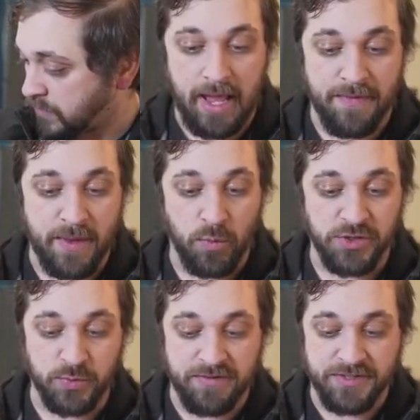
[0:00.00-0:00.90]
And then
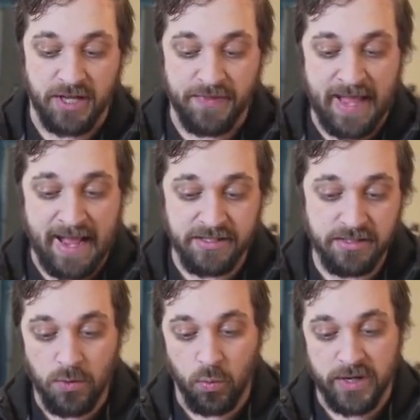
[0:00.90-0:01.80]
once we've done that,
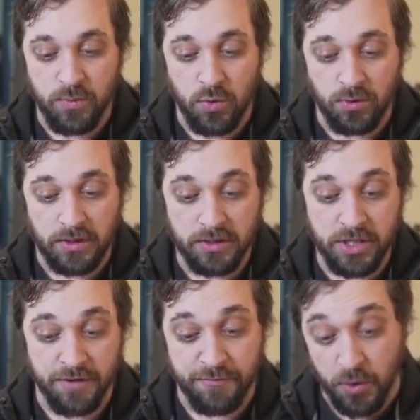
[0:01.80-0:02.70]
we will
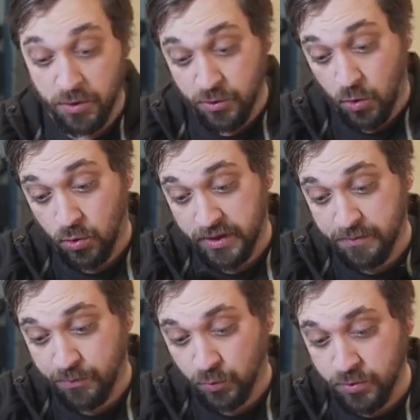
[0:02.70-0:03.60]
convoke the Hoarding
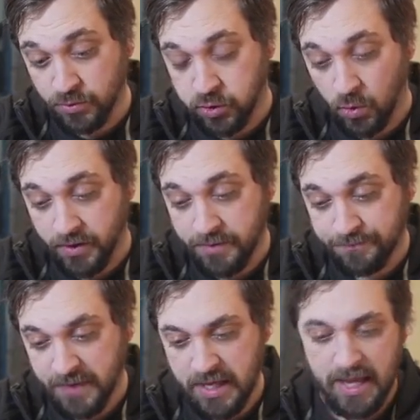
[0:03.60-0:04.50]
Broodlord
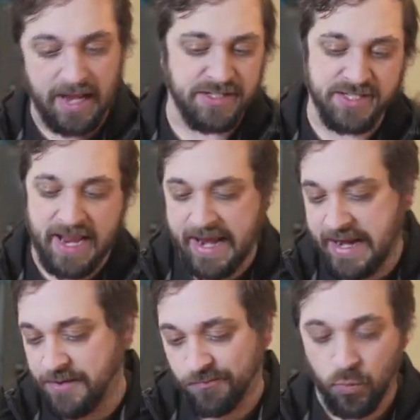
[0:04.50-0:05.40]
and
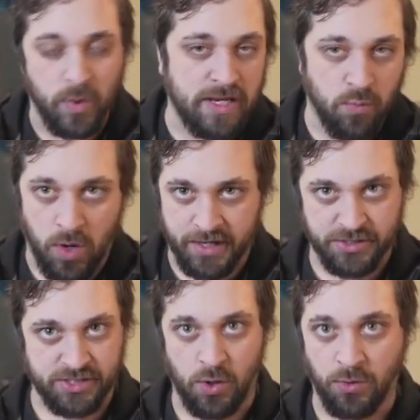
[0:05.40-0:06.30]
say we want to
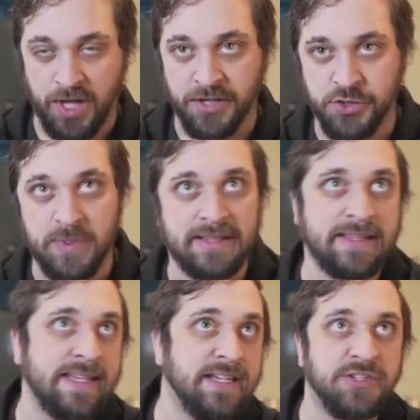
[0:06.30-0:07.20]
just hold on to at
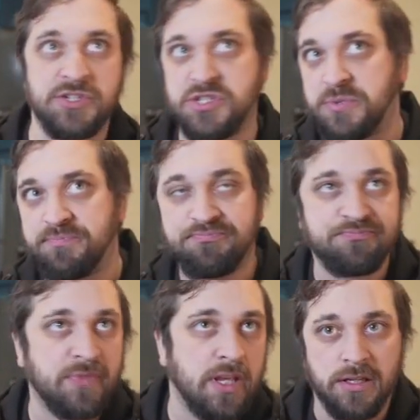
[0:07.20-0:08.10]
least
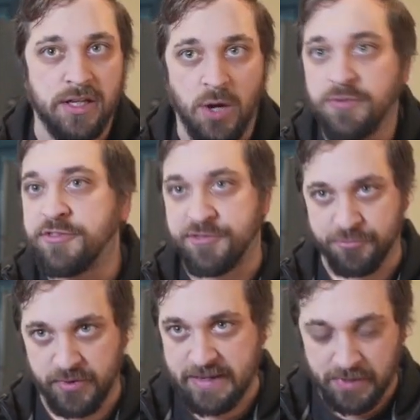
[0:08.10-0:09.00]

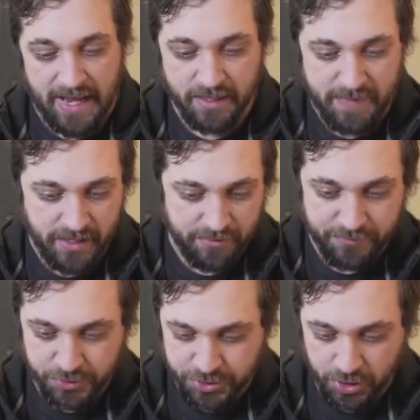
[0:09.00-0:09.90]
3 black mana
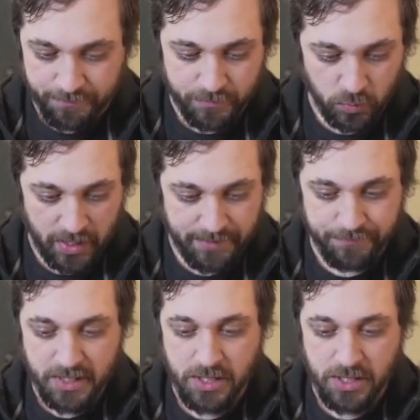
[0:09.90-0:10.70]
for sure, right?